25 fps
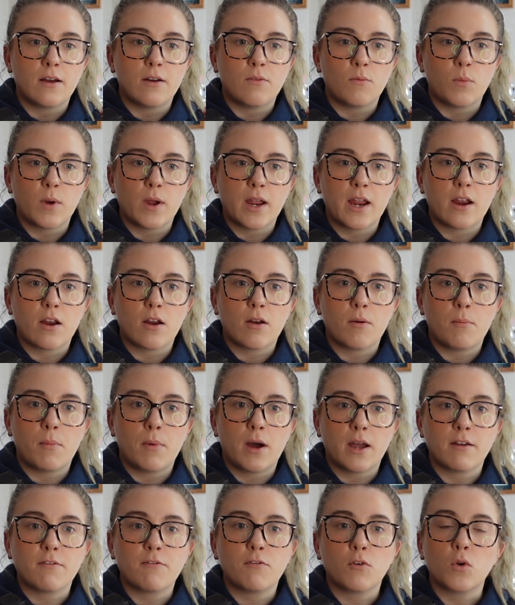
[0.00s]
wear
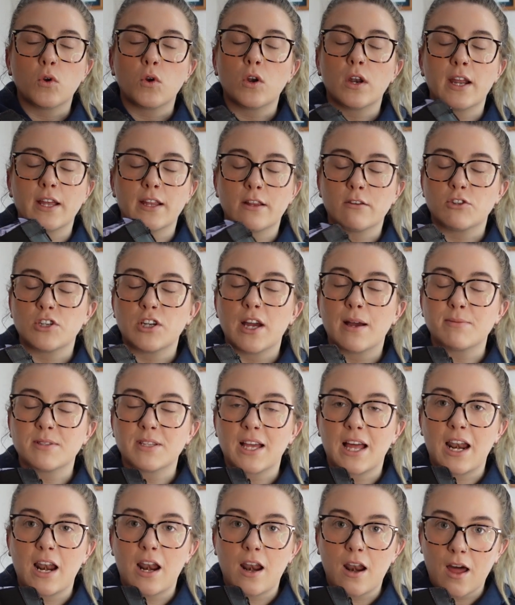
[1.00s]
my full leather chaps
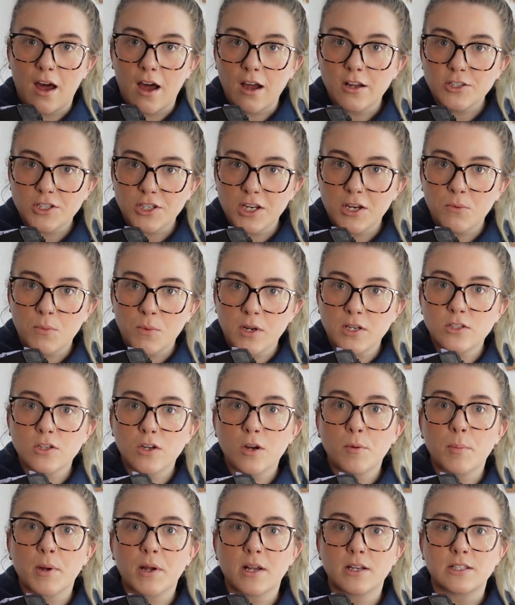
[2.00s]
a lot in
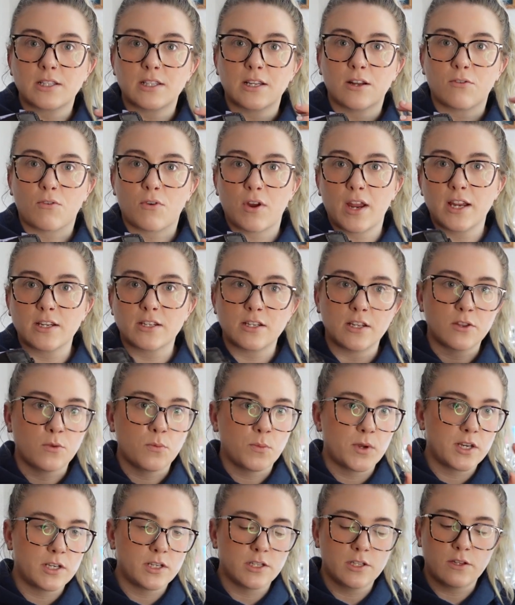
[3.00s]
winter because they're great in the
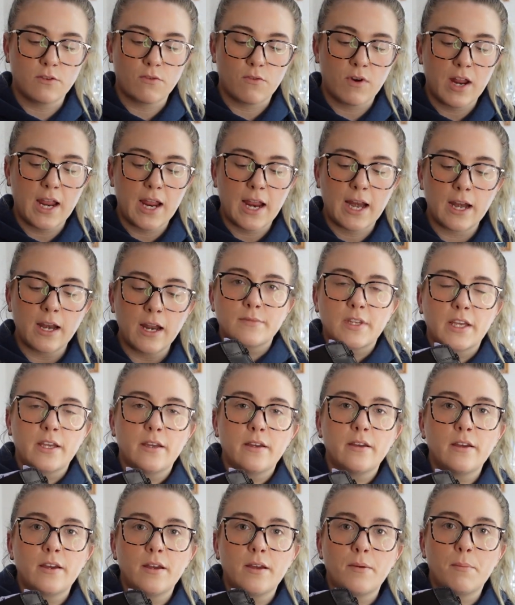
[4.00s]
wind and the rain.
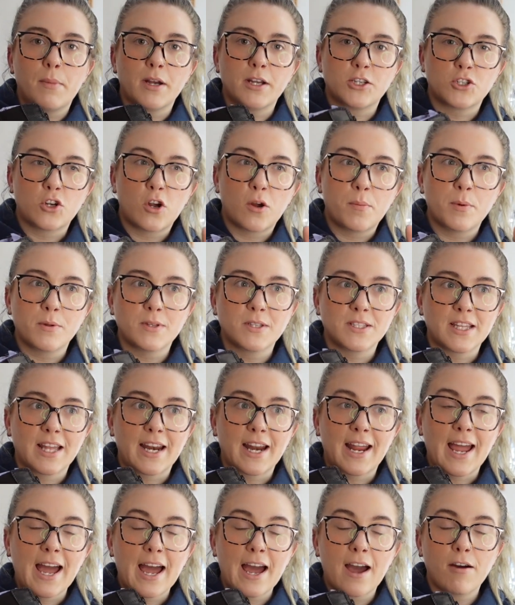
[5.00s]
My short boots that
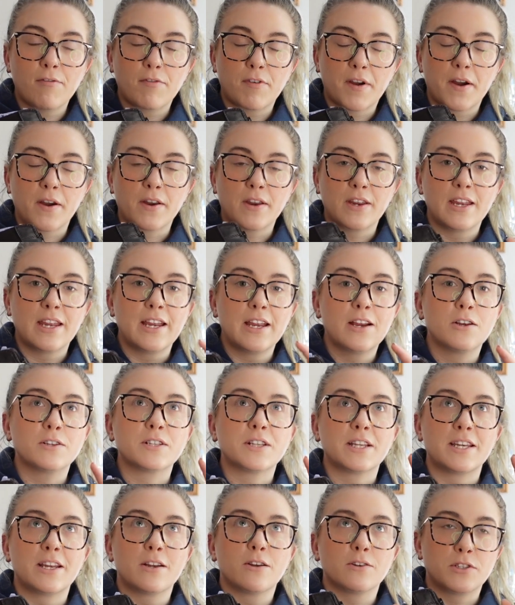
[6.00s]
I have are years
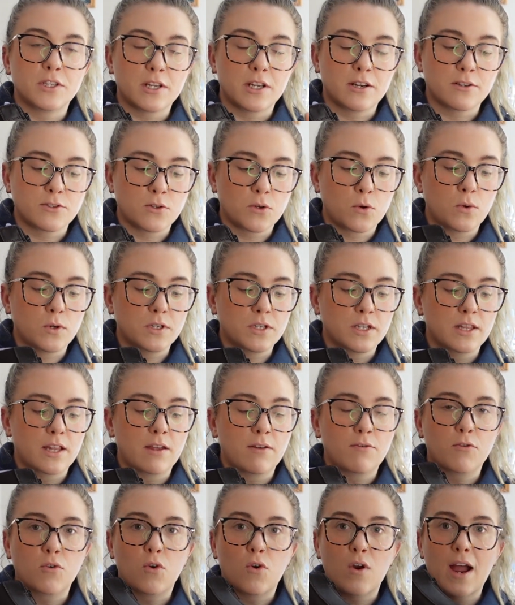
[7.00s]
and years and years old.
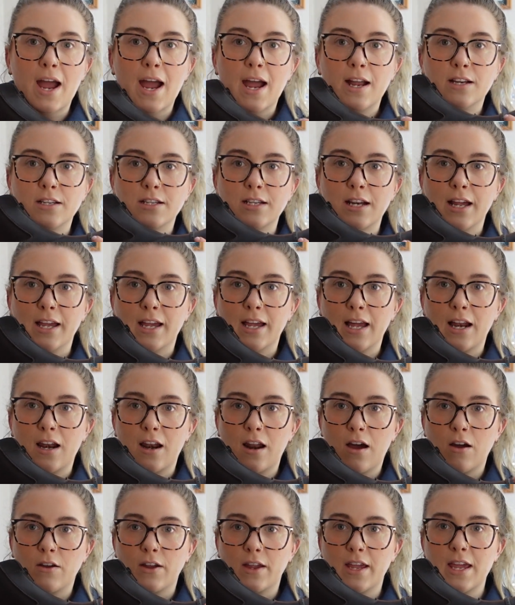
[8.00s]
They've cracked like
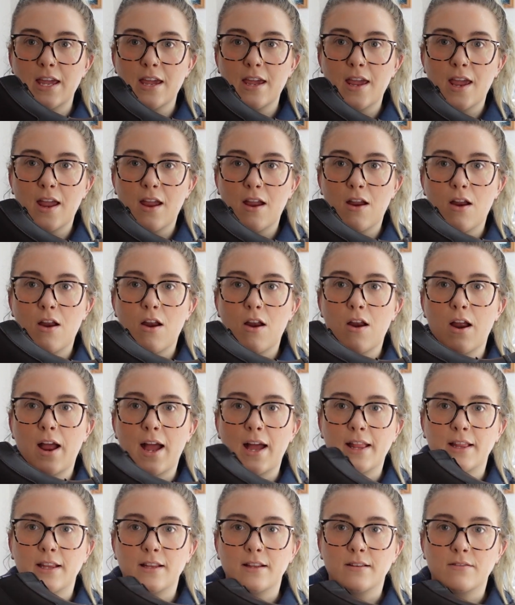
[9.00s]
along here,
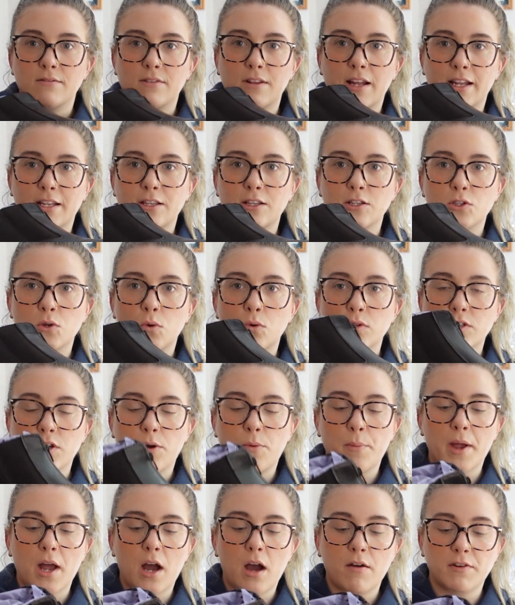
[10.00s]
and like the sole's
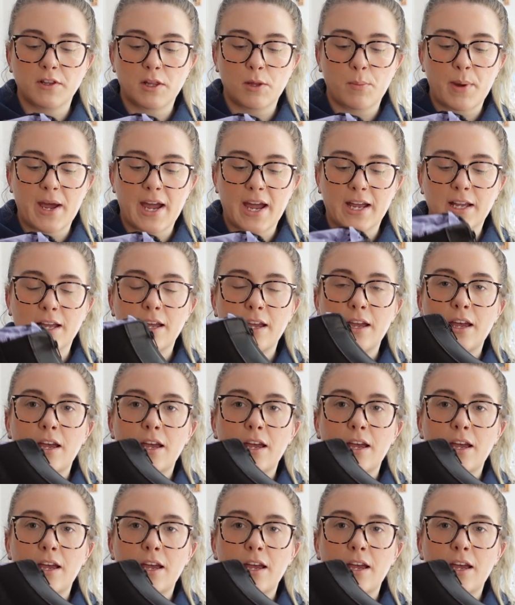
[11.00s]
coming off at the back.